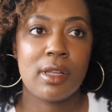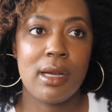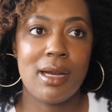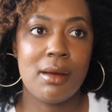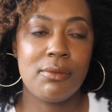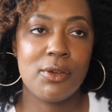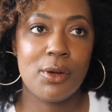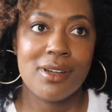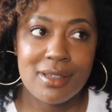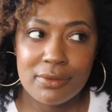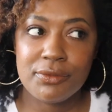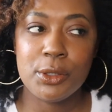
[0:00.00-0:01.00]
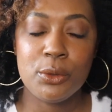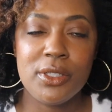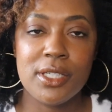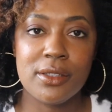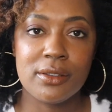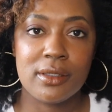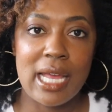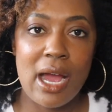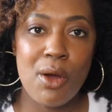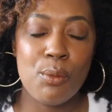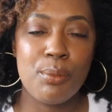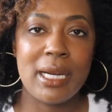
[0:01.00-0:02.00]
for a few years
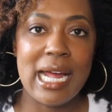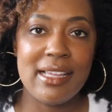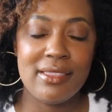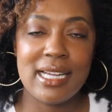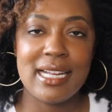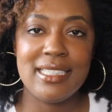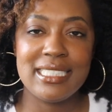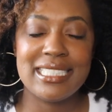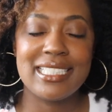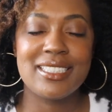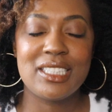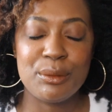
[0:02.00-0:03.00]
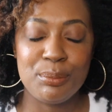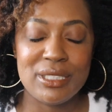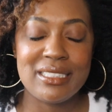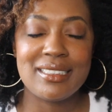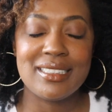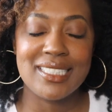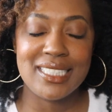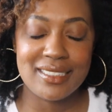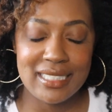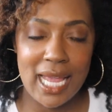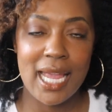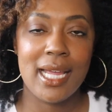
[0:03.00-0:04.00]
now, but I think I need to explicitly
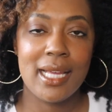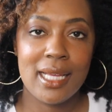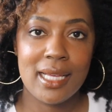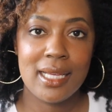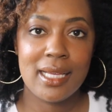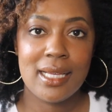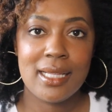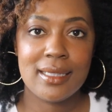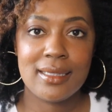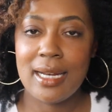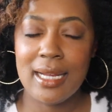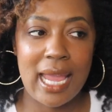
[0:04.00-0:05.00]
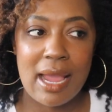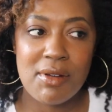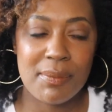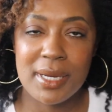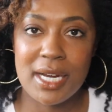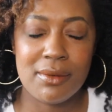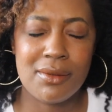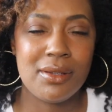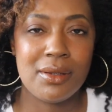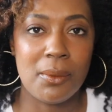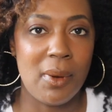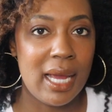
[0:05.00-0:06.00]
say that I gave up a hair
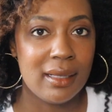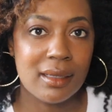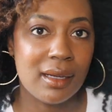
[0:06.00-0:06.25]
routine a while